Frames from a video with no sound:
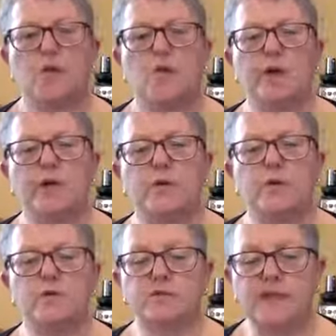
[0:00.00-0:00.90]
where you
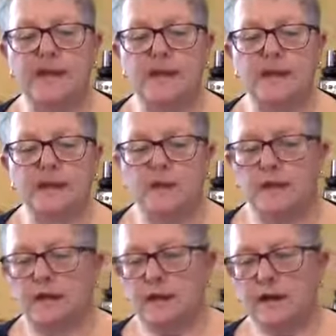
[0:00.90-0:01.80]
will take
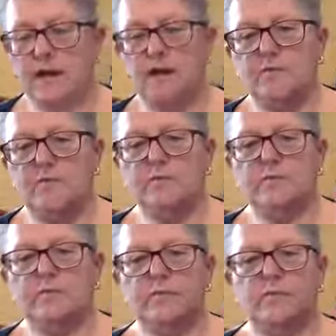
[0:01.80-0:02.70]

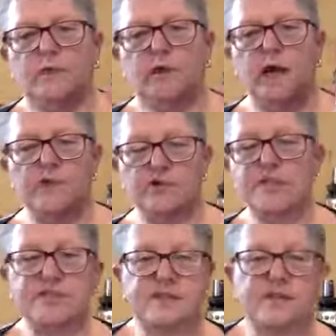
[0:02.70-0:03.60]

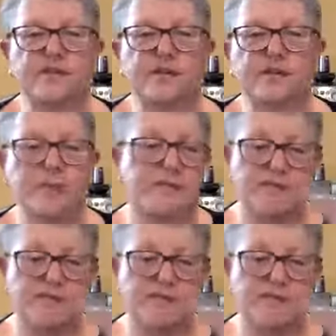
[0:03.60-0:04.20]
175 grams,